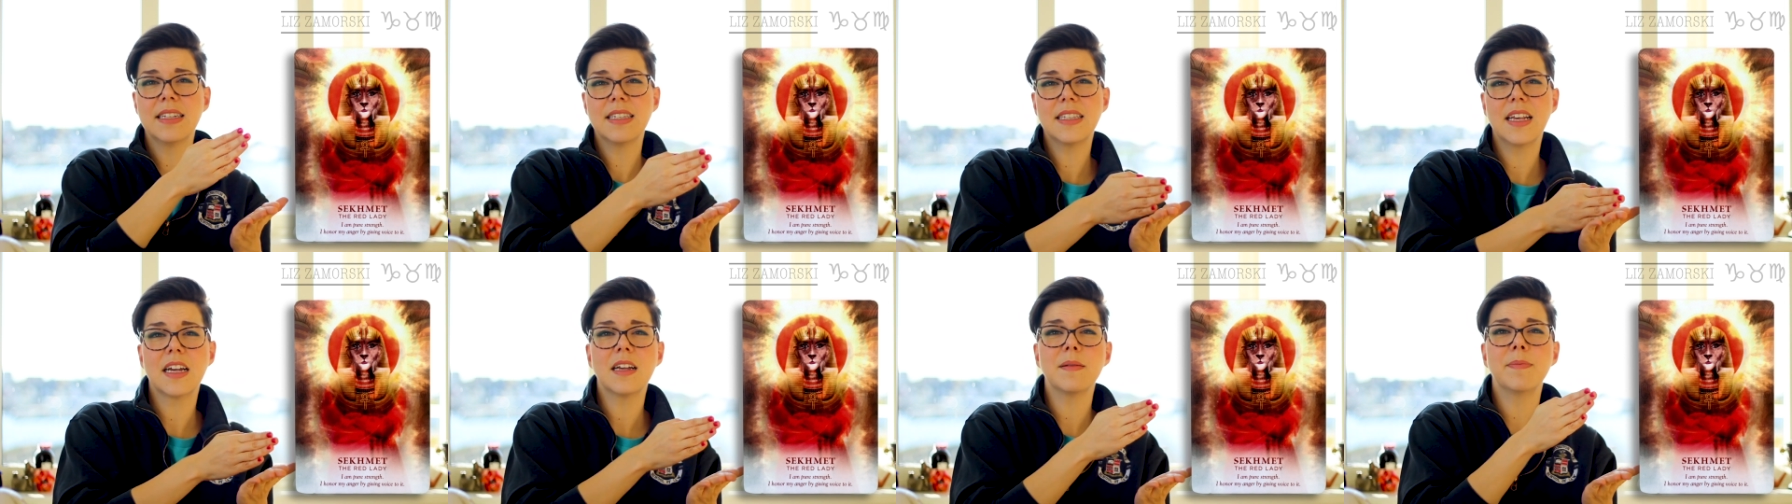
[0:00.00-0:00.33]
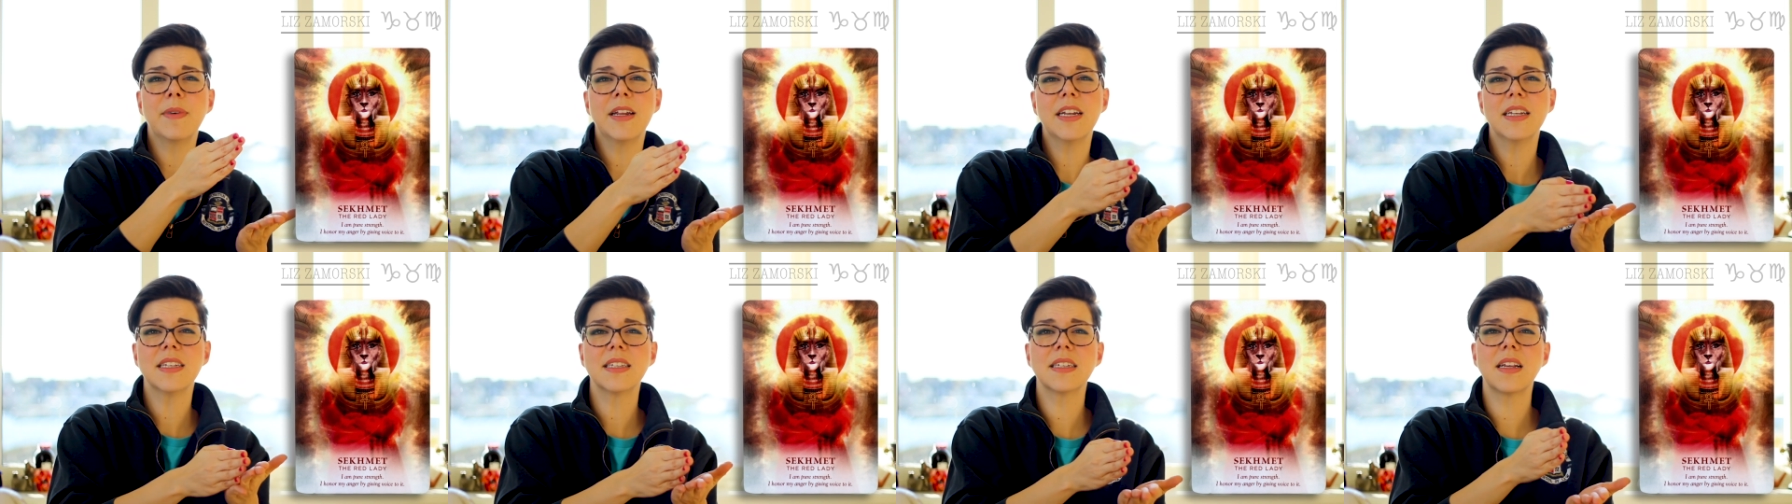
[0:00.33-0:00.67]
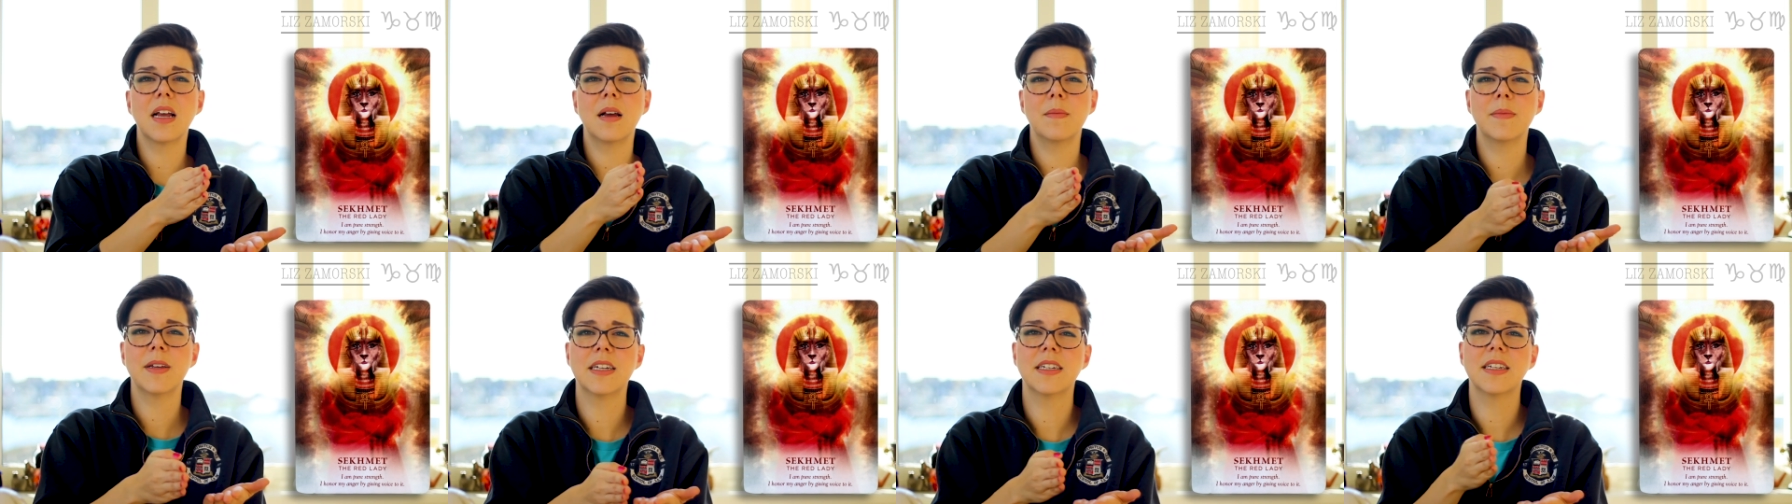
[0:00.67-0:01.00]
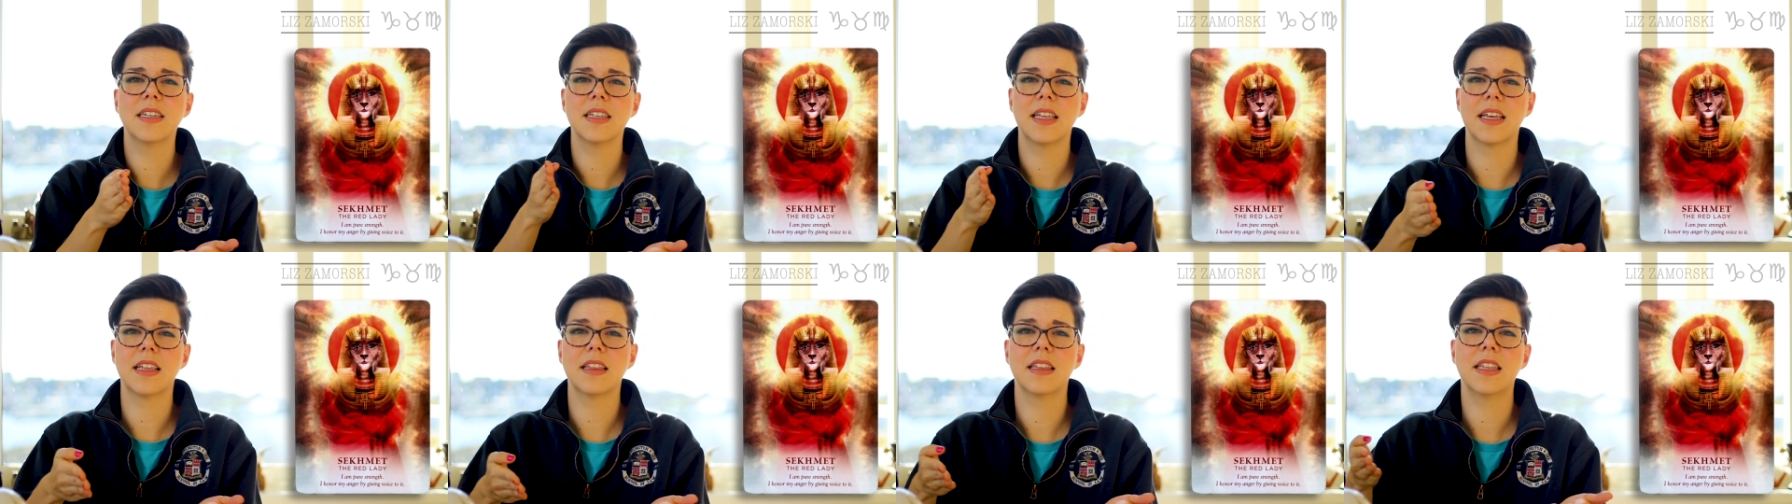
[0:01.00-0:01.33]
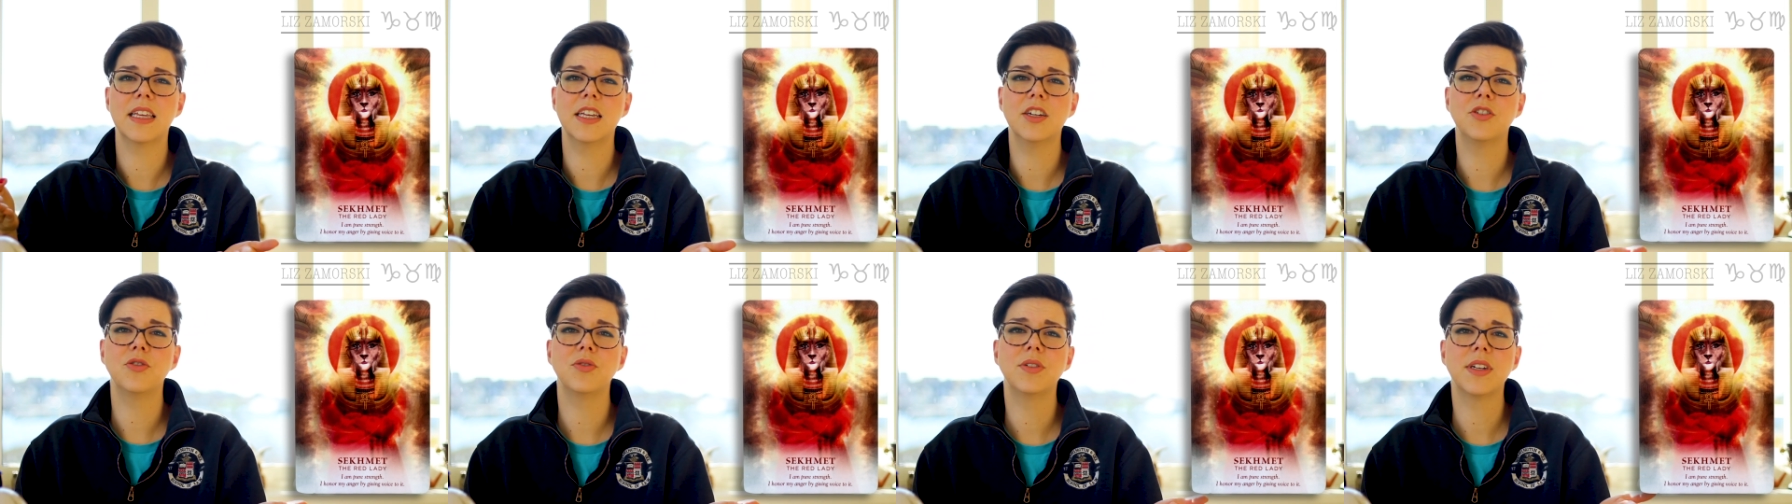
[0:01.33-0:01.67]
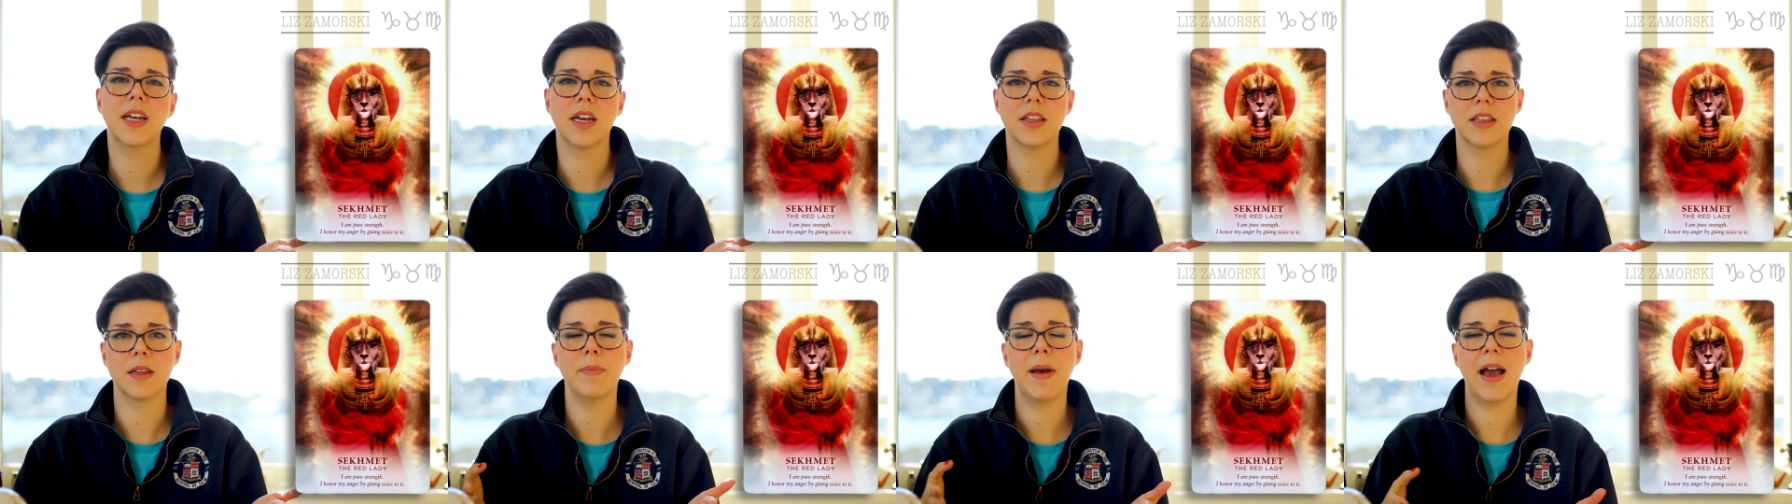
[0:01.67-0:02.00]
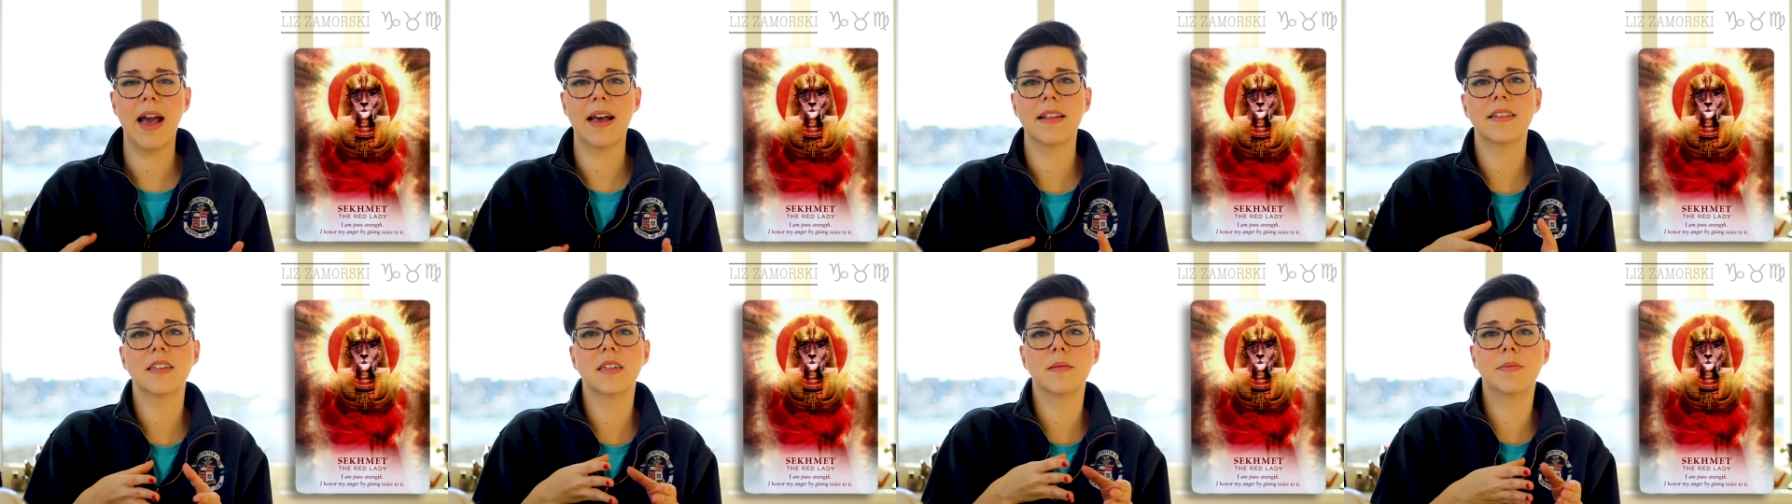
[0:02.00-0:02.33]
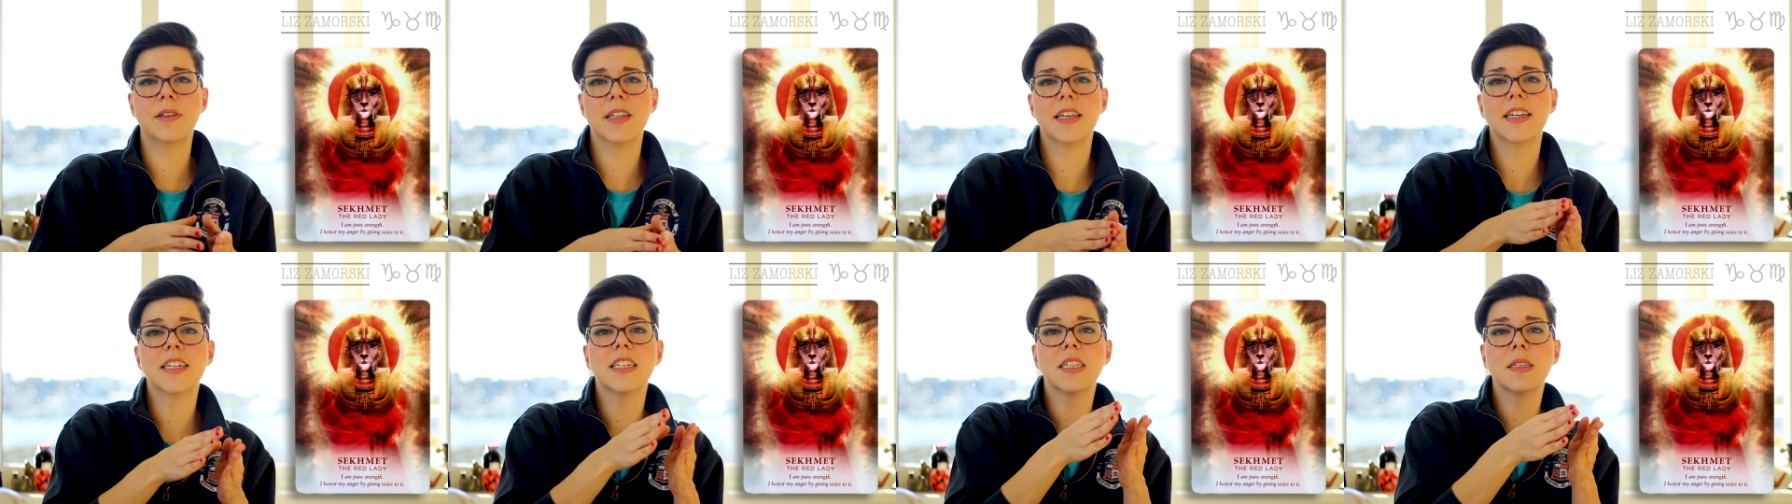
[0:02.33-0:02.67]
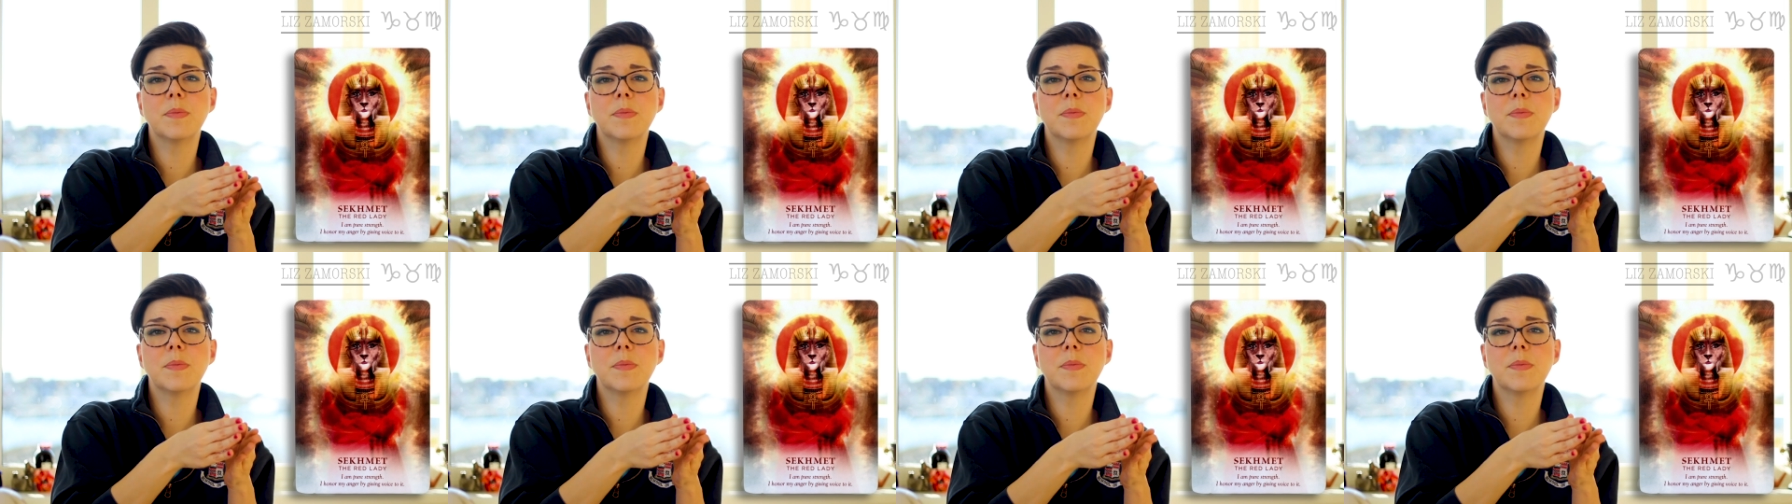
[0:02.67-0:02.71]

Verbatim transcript: Sekhmet is coming to like lead you down the path to be like,